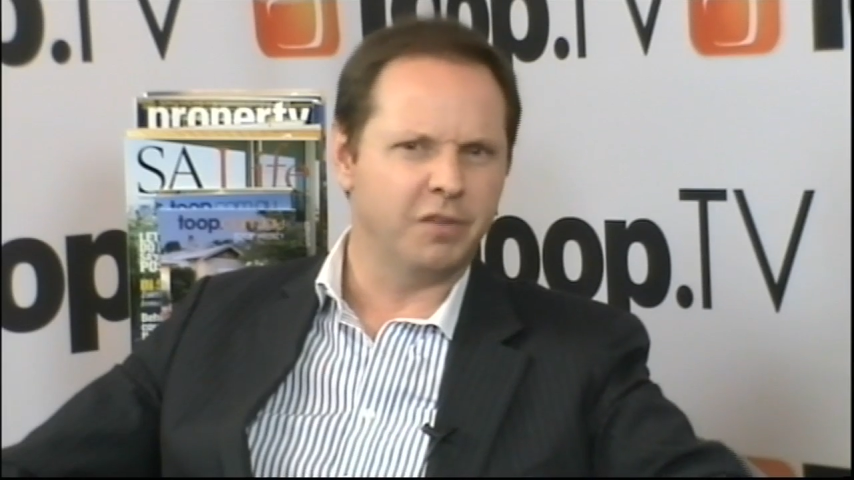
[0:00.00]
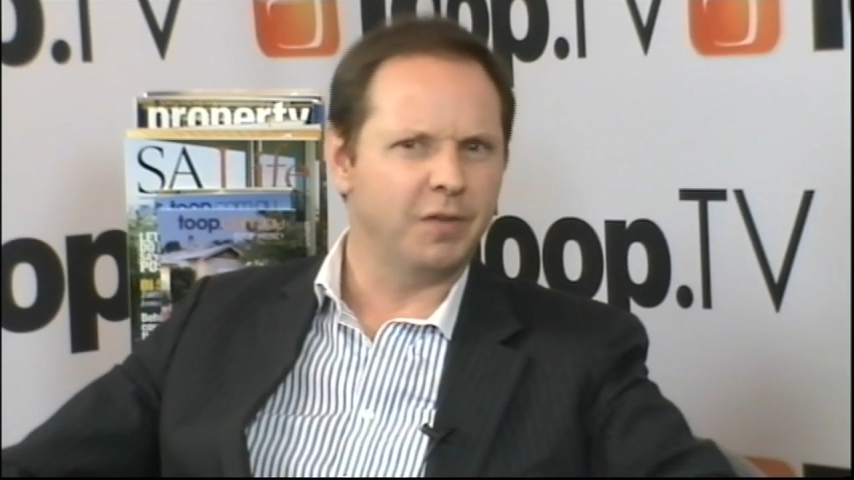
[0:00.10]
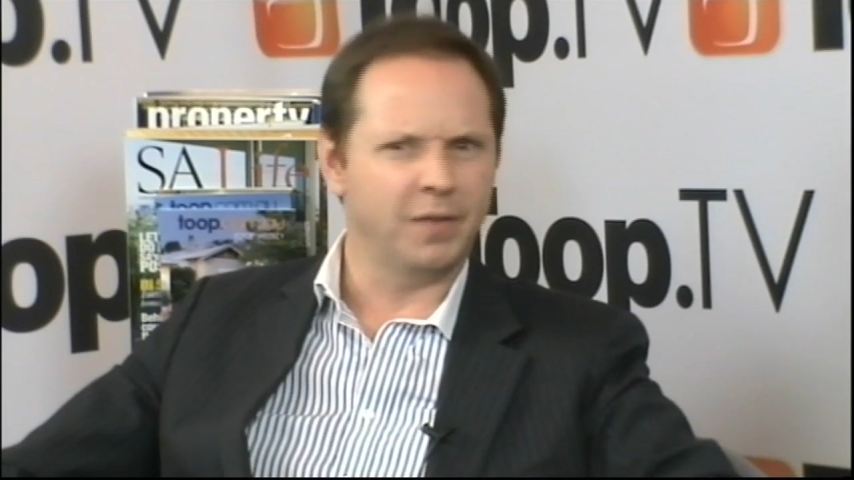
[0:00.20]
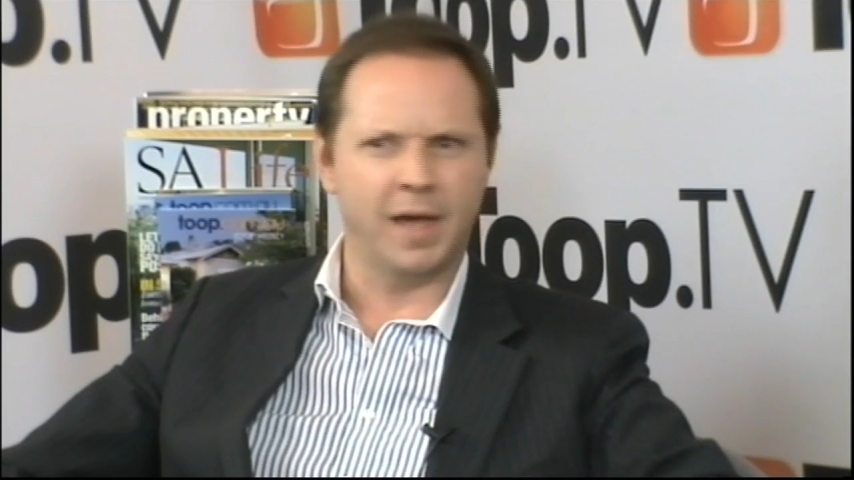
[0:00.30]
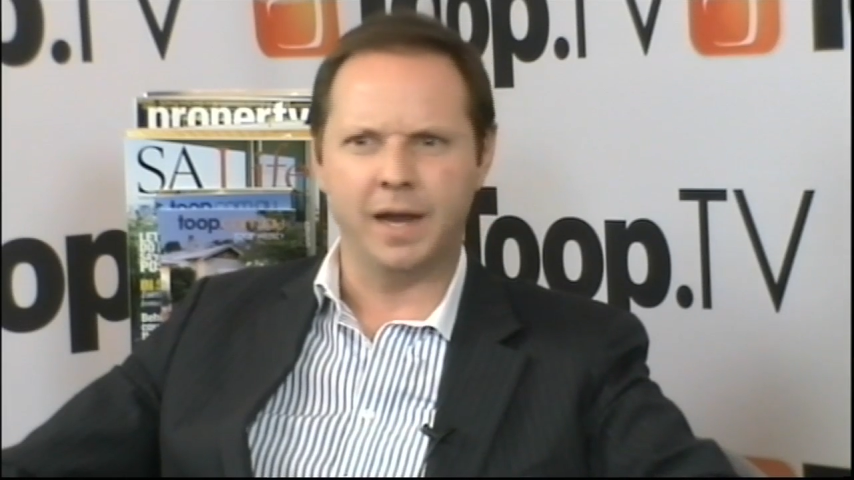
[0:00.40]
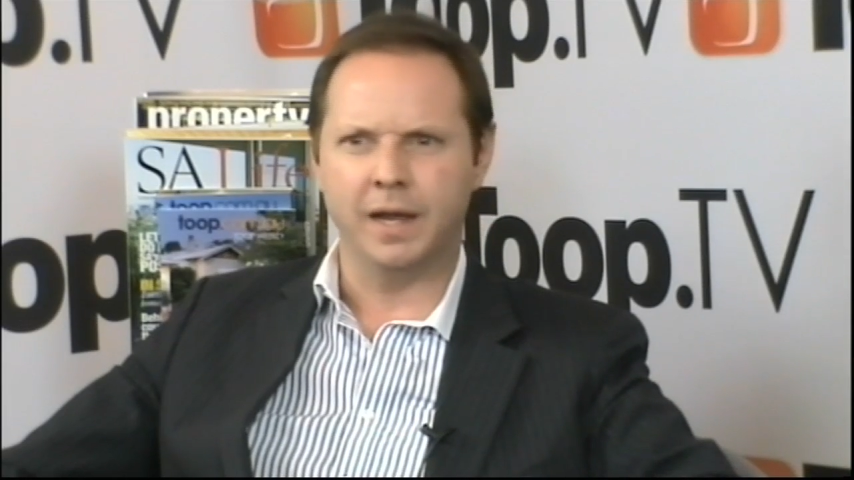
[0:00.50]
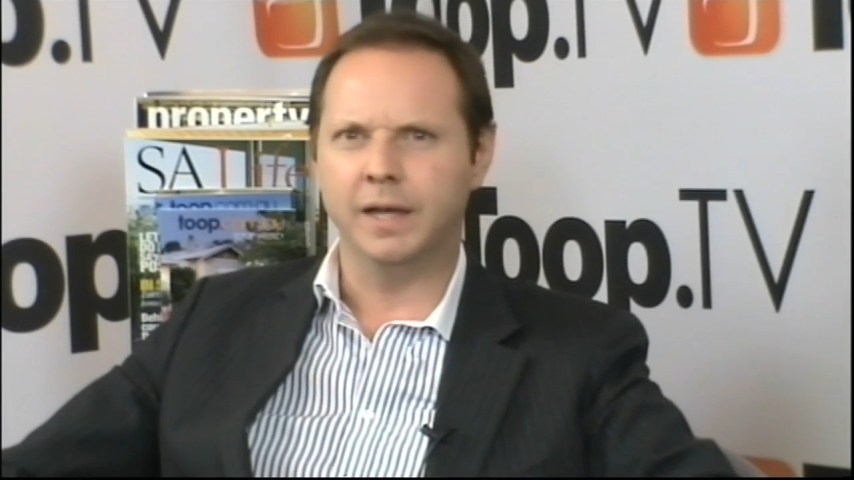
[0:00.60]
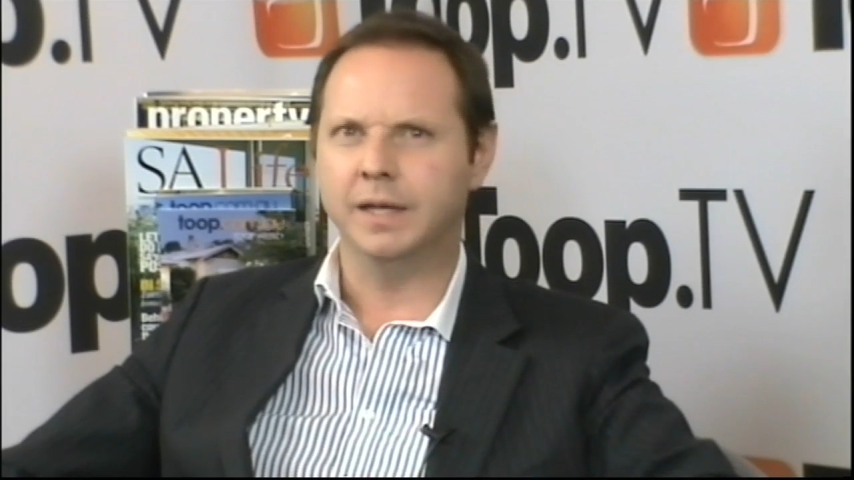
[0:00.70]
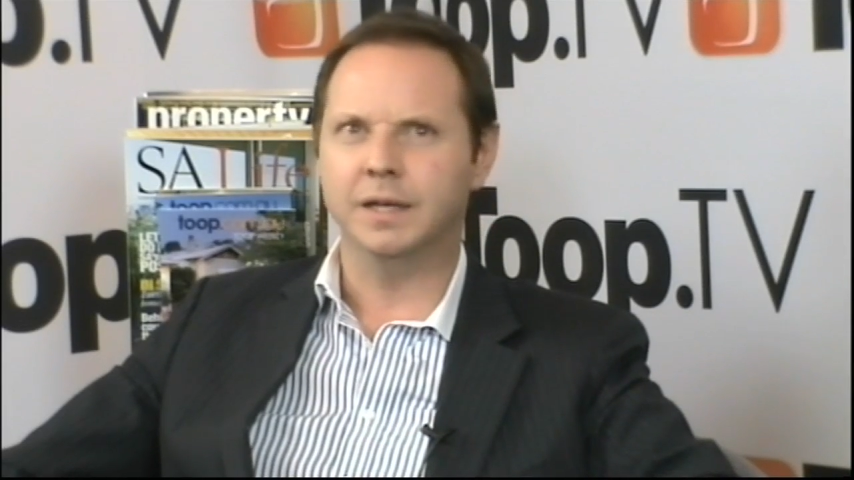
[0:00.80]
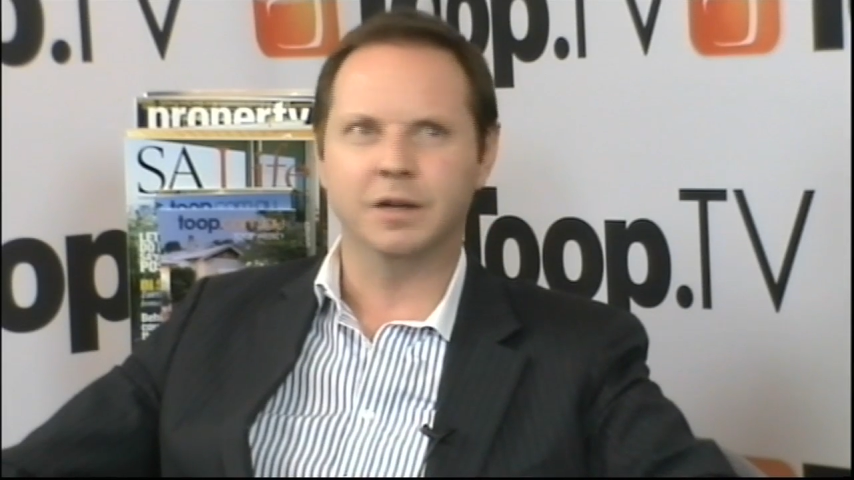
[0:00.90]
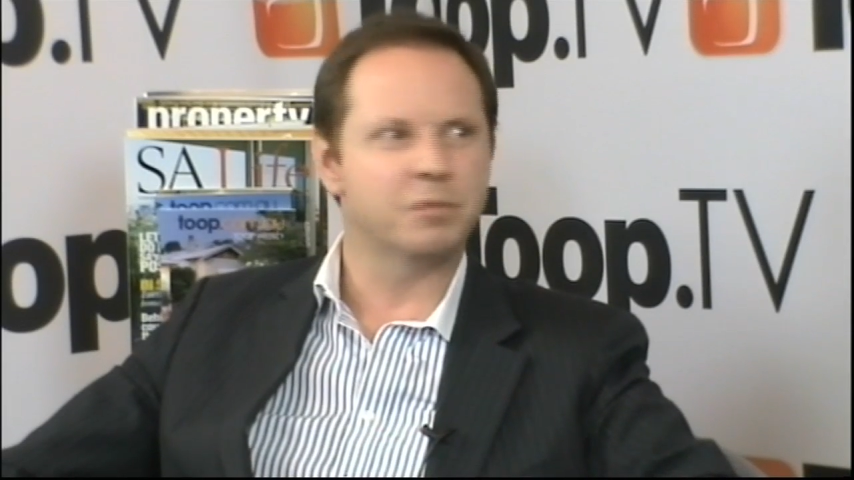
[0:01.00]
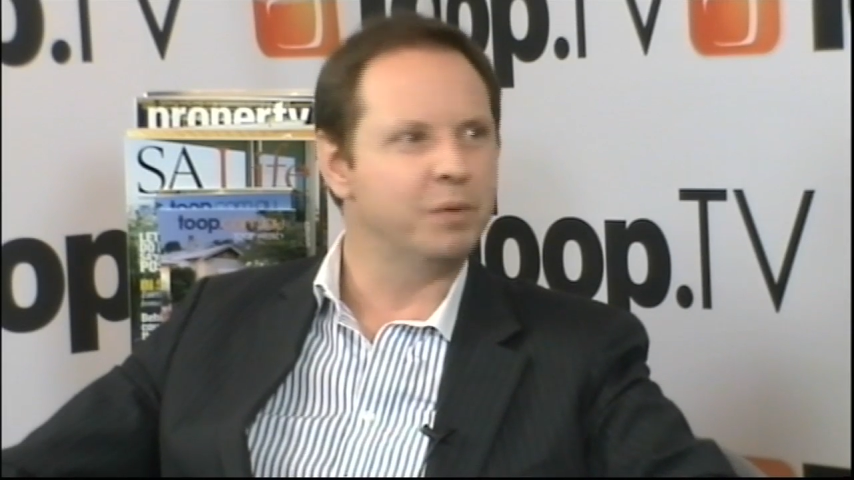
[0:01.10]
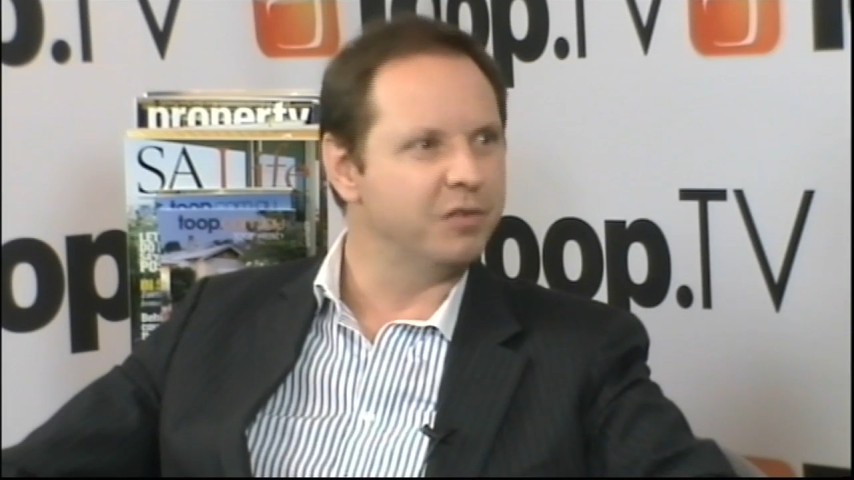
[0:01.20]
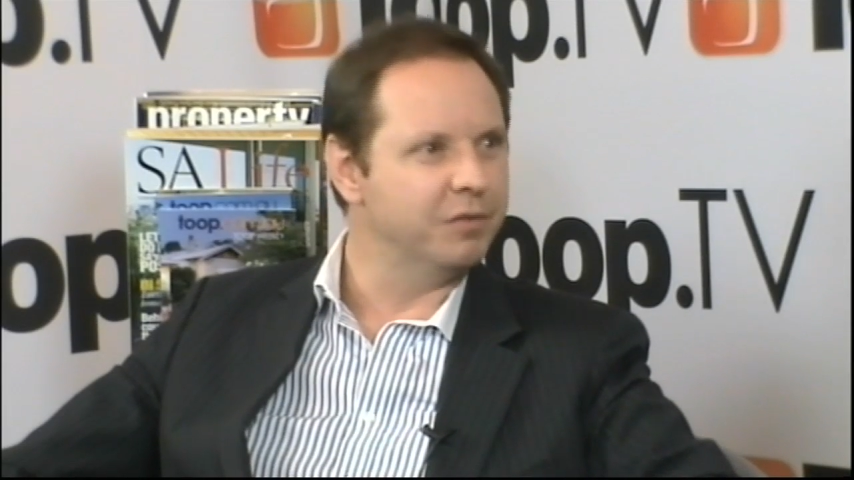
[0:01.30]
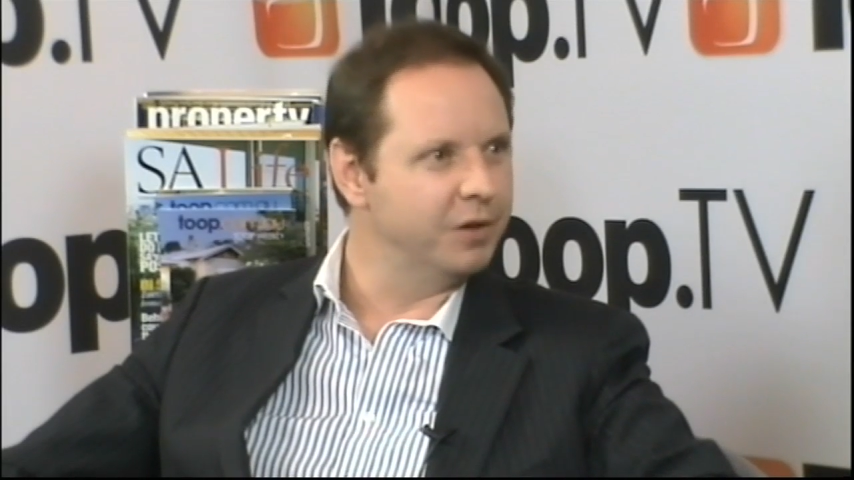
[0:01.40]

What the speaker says: I think they had an expression of